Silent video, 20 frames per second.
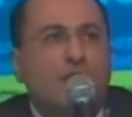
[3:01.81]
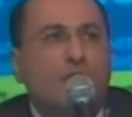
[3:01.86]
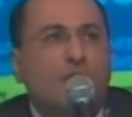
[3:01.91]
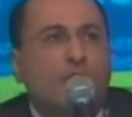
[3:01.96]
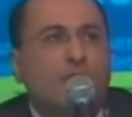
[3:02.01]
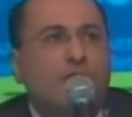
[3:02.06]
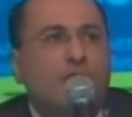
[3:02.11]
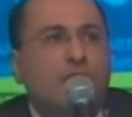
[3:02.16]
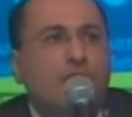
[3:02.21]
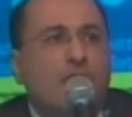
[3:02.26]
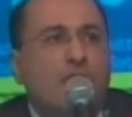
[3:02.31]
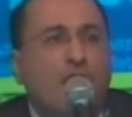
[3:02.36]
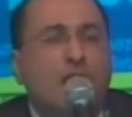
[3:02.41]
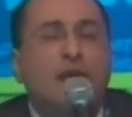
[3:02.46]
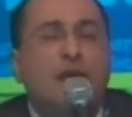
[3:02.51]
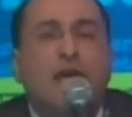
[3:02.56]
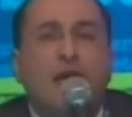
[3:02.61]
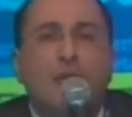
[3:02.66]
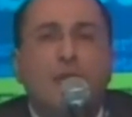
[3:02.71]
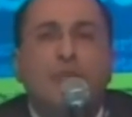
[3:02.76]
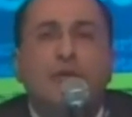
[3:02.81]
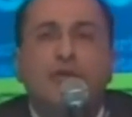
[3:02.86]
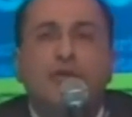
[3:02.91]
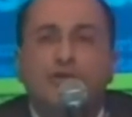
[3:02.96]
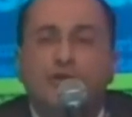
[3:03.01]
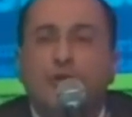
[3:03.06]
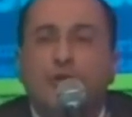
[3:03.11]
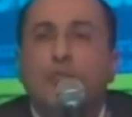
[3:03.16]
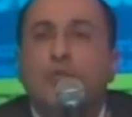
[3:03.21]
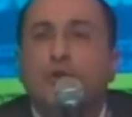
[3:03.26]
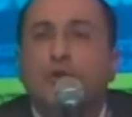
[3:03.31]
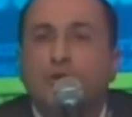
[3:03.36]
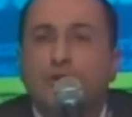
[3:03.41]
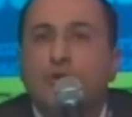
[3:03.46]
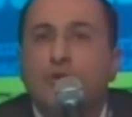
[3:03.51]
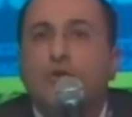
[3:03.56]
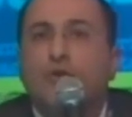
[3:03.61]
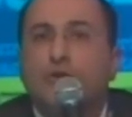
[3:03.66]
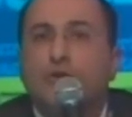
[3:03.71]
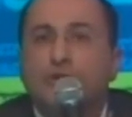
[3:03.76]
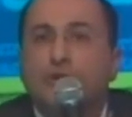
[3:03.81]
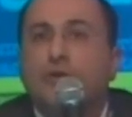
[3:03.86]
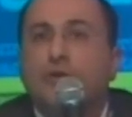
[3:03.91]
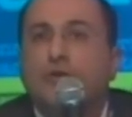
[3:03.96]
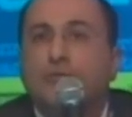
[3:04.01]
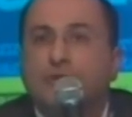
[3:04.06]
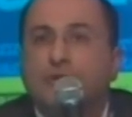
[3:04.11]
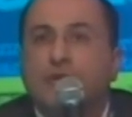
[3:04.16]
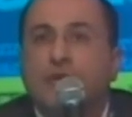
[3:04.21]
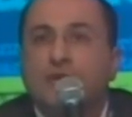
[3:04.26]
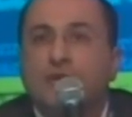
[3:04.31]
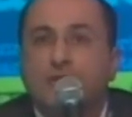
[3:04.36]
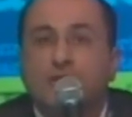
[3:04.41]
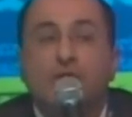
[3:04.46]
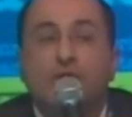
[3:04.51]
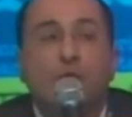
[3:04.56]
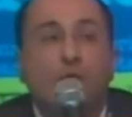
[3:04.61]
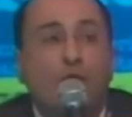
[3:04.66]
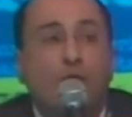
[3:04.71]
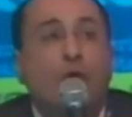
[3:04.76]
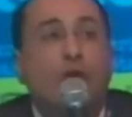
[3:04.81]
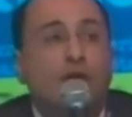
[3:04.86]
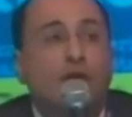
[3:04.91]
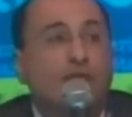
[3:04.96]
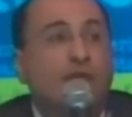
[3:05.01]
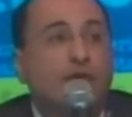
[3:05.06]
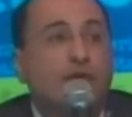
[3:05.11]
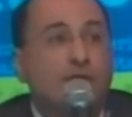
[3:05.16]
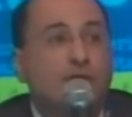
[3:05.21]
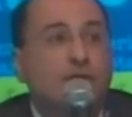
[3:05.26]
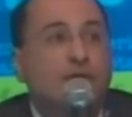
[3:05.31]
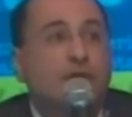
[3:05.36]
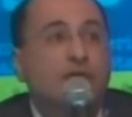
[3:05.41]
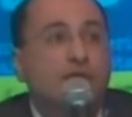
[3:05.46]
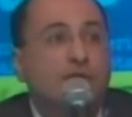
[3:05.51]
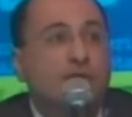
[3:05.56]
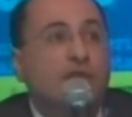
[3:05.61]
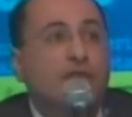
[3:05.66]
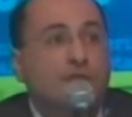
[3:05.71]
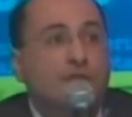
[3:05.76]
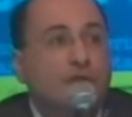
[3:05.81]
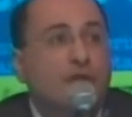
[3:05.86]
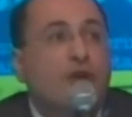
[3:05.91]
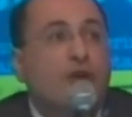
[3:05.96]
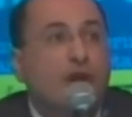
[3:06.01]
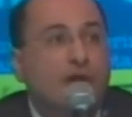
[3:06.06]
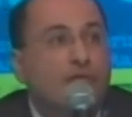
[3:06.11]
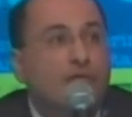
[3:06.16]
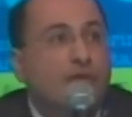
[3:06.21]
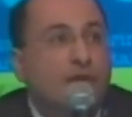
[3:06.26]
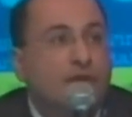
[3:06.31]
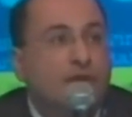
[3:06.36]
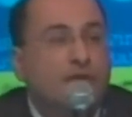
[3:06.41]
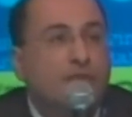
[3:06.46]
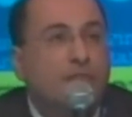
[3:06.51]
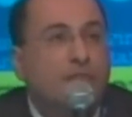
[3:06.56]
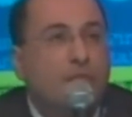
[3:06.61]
with the unhappy geopolitical circumstances that we all live in, vis-a-vis the conflict.